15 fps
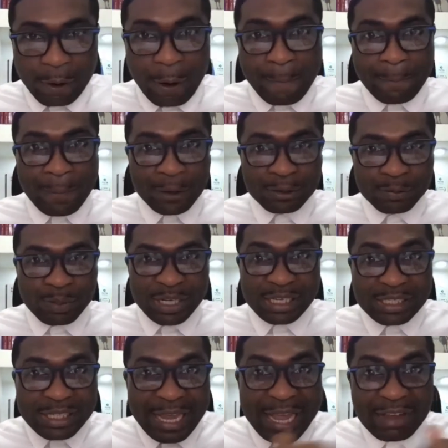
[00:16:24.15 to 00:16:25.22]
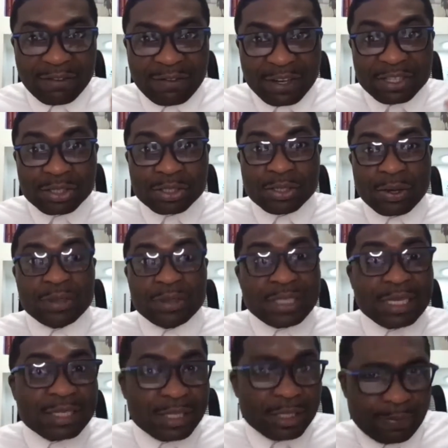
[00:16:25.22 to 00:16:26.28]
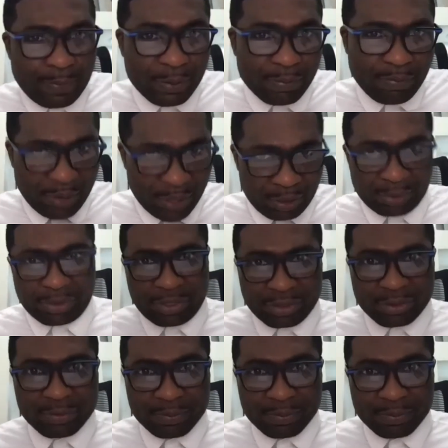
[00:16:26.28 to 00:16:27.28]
upon which every success is being built.